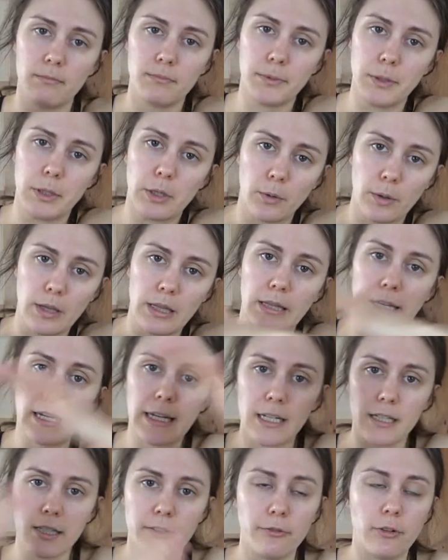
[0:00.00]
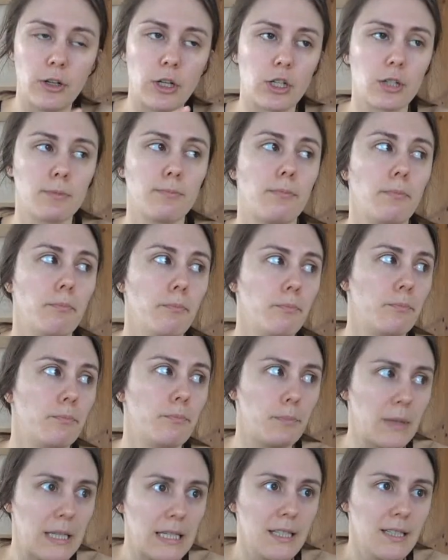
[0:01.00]
you know, clay to finished
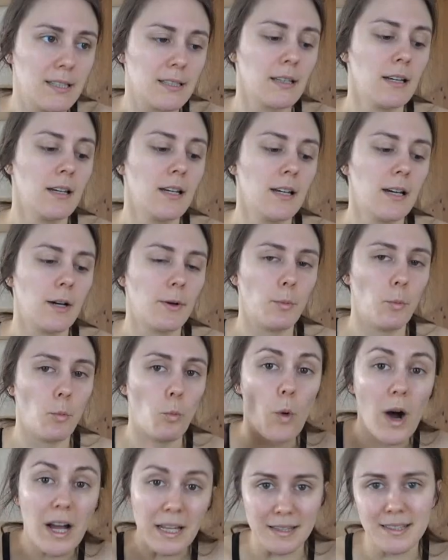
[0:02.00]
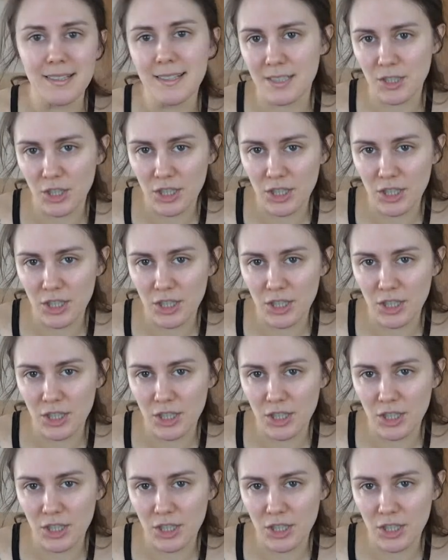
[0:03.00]
piece once.